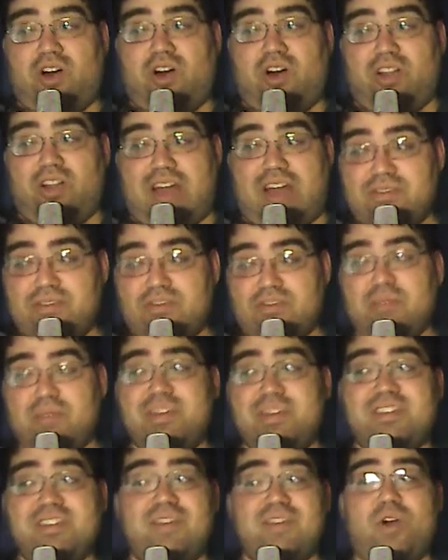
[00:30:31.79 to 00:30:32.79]
all live
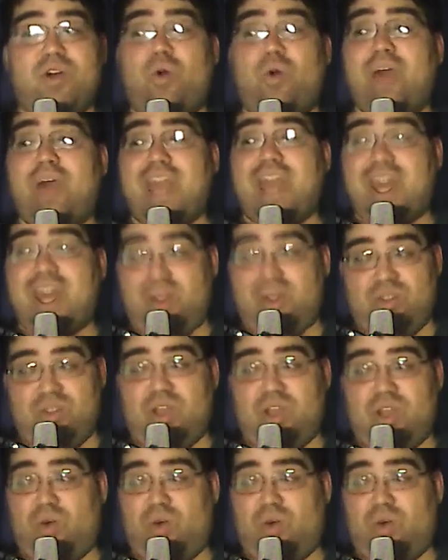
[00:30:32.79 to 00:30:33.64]
streaming stuff? Oh hell no.